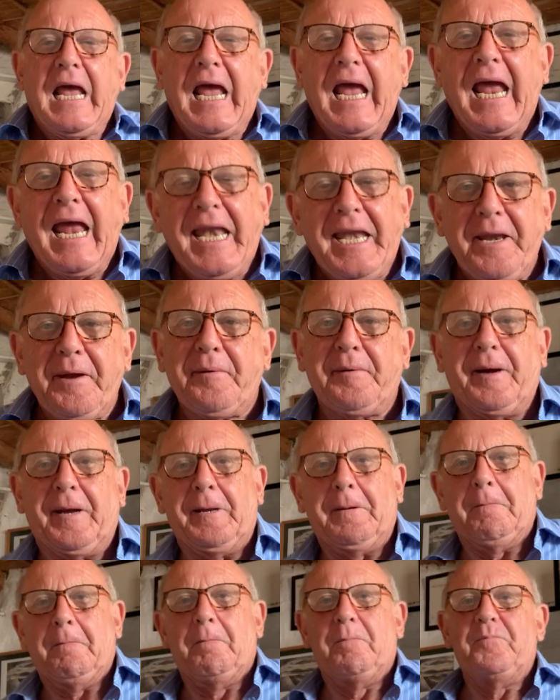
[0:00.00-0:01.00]
Anyway,
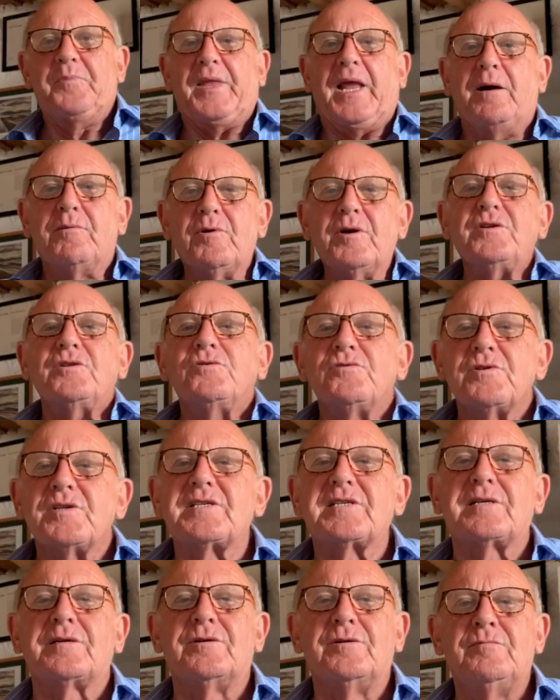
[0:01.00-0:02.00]
I want to
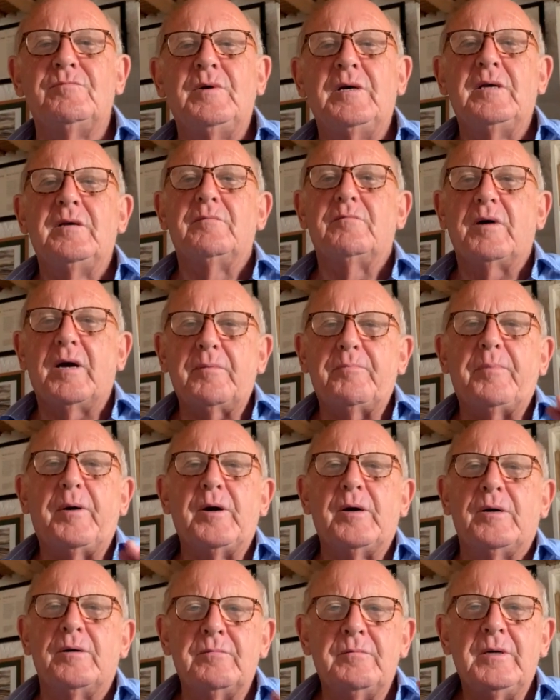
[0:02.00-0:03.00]
resume my
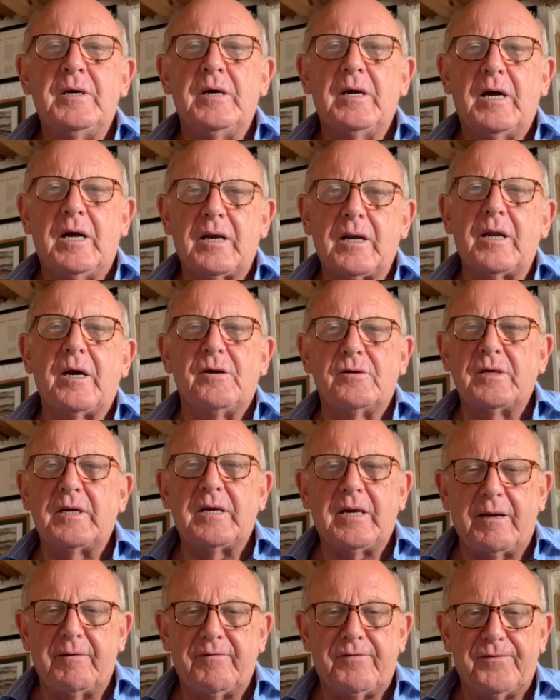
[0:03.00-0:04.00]
poem Alone in
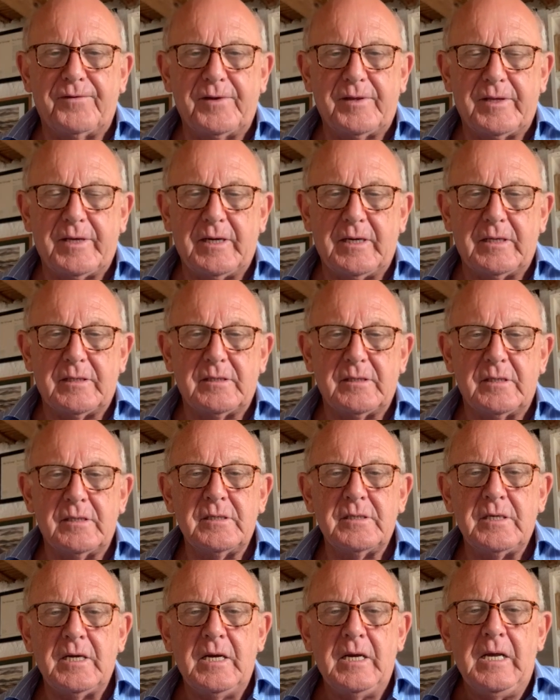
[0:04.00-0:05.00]

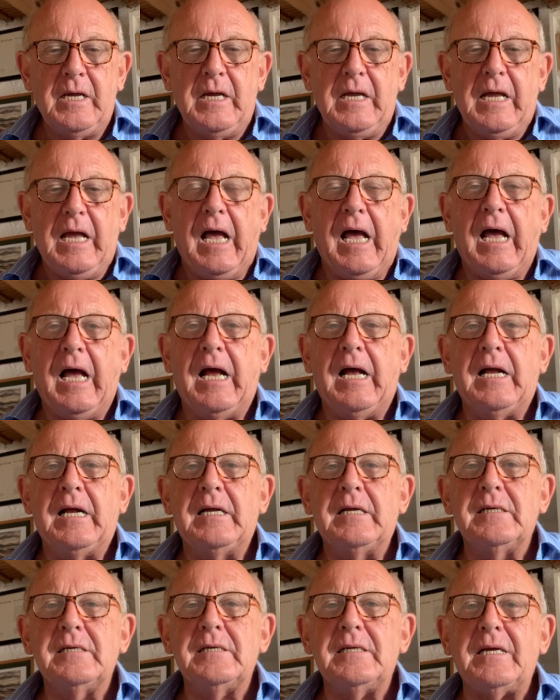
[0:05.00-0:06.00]
Amphitheatres.
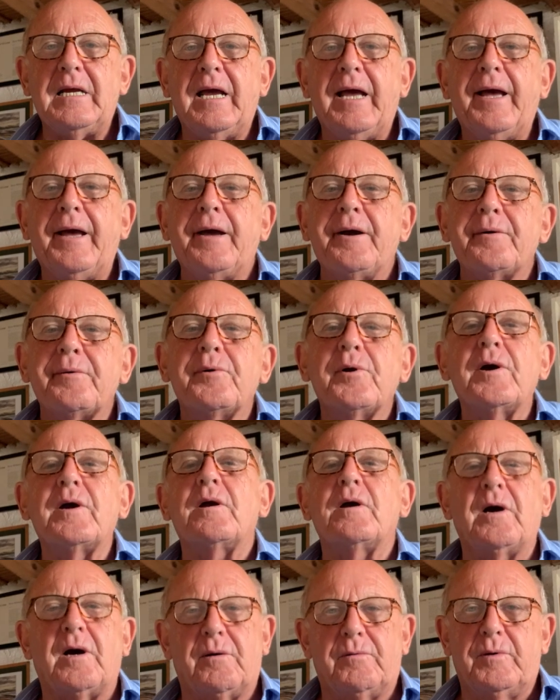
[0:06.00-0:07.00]
And
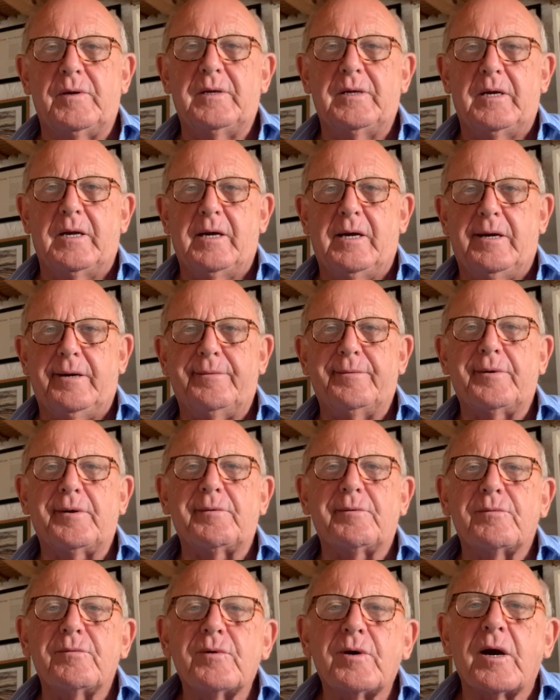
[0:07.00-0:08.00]
where are we now?
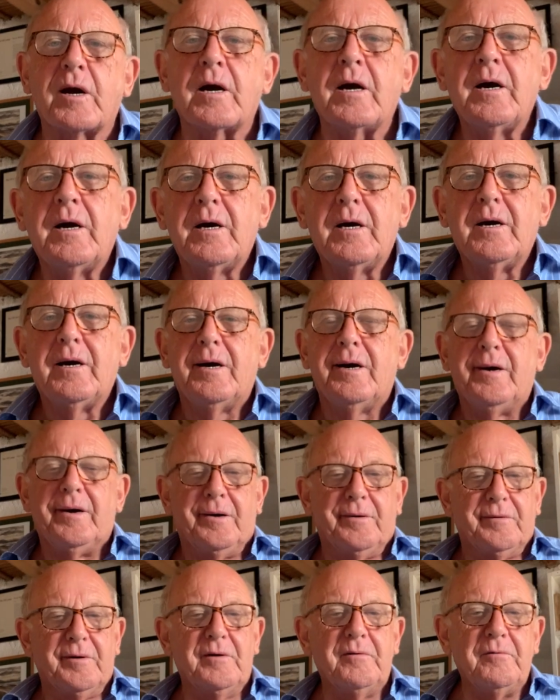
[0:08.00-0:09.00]

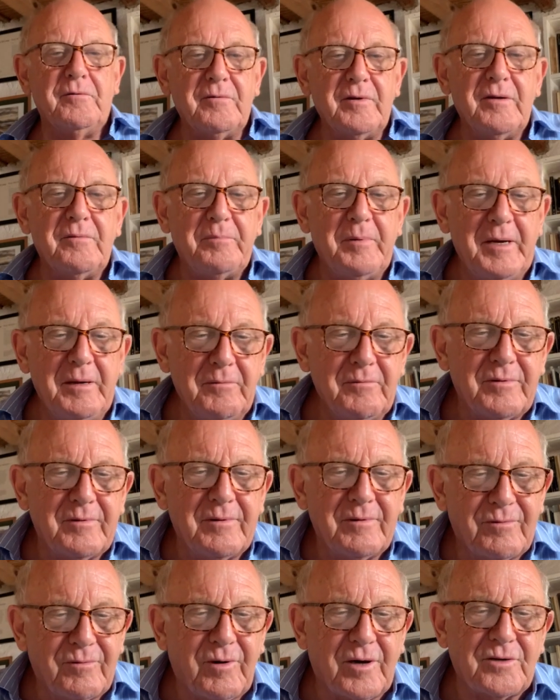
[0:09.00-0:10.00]
We've been
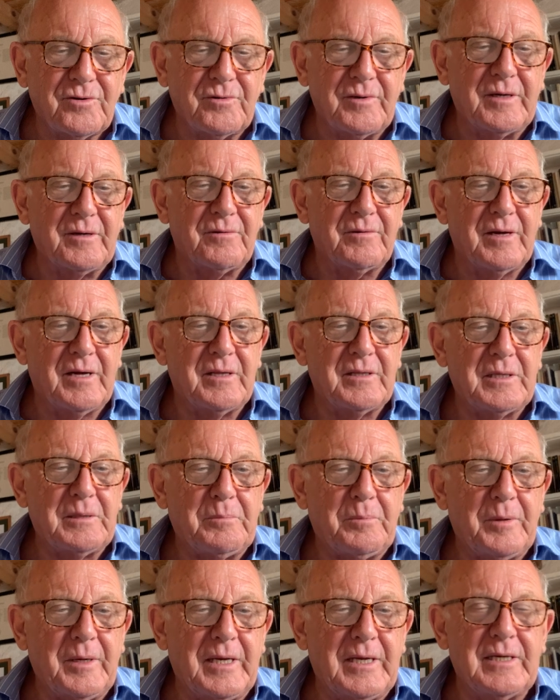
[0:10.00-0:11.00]
wandering around the
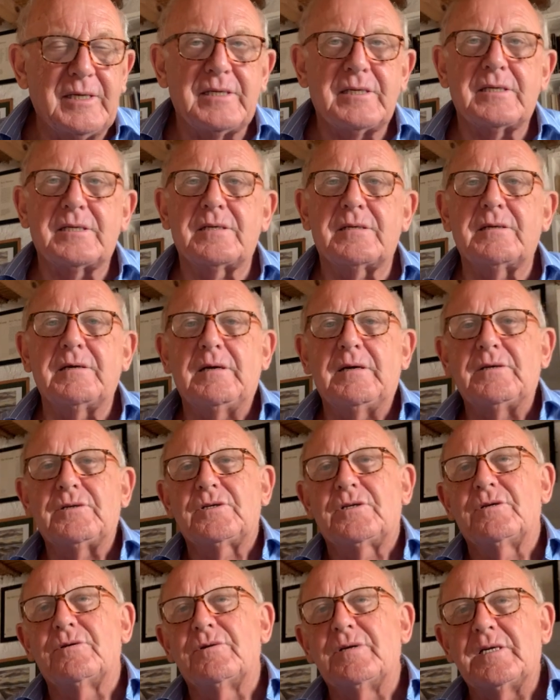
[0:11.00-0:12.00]
place,
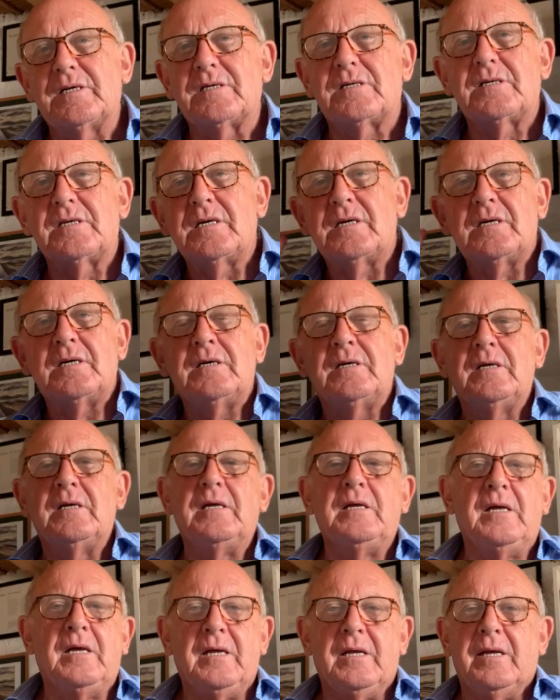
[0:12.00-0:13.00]
Tunisia,
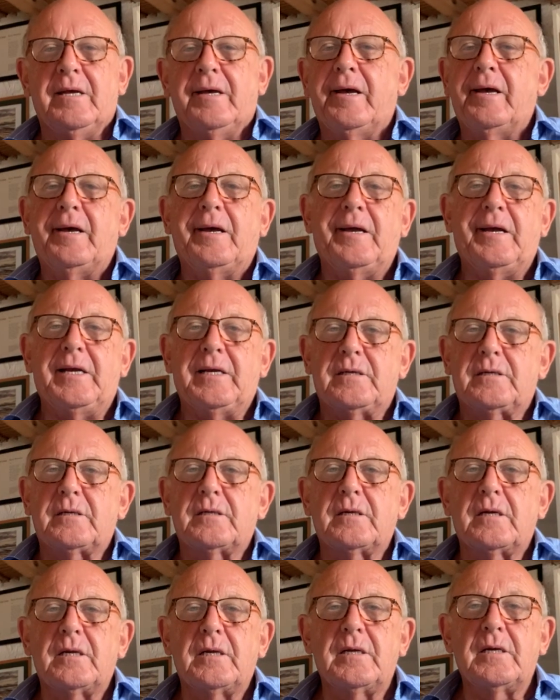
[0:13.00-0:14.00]

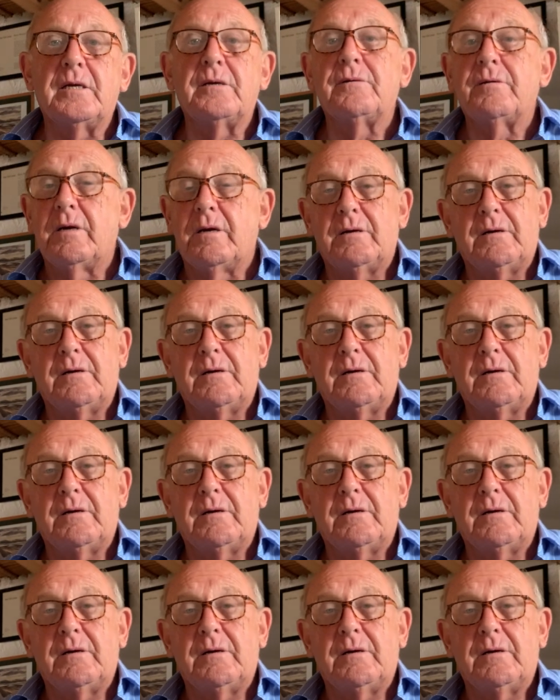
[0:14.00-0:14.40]
Italy,